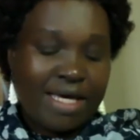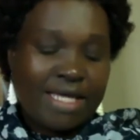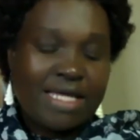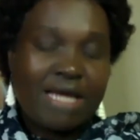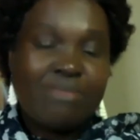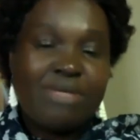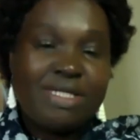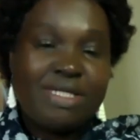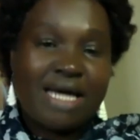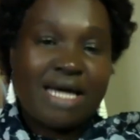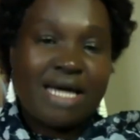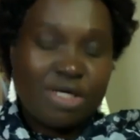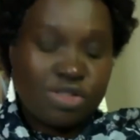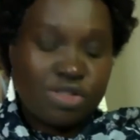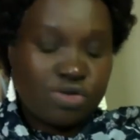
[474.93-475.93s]
there'll be
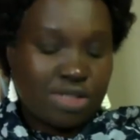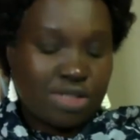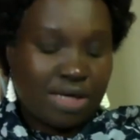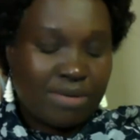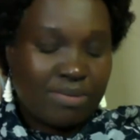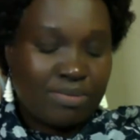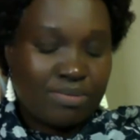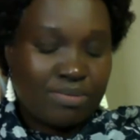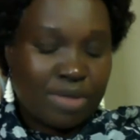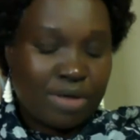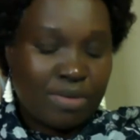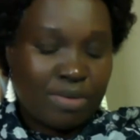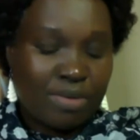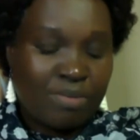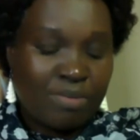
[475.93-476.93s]
damage to some,
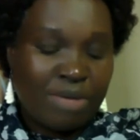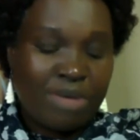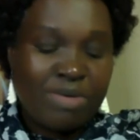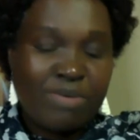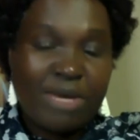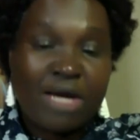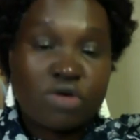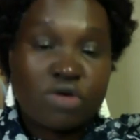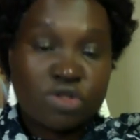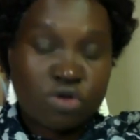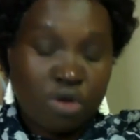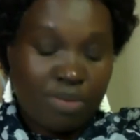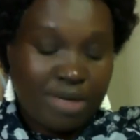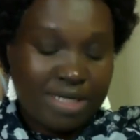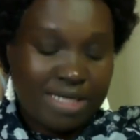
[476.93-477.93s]
maybe
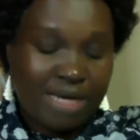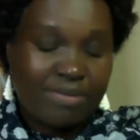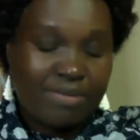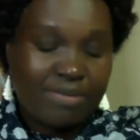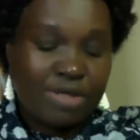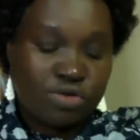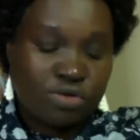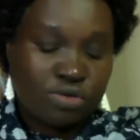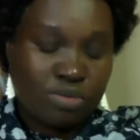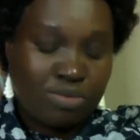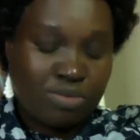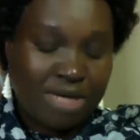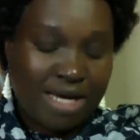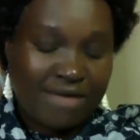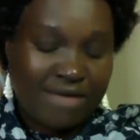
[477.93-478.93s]
microscopic damage to
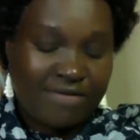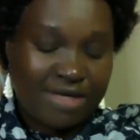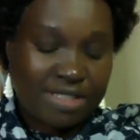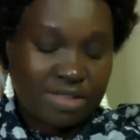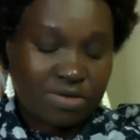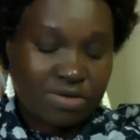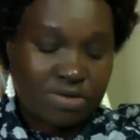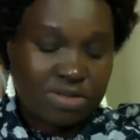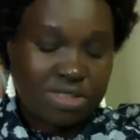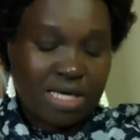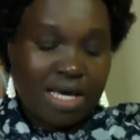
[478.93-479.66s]
blood vessels.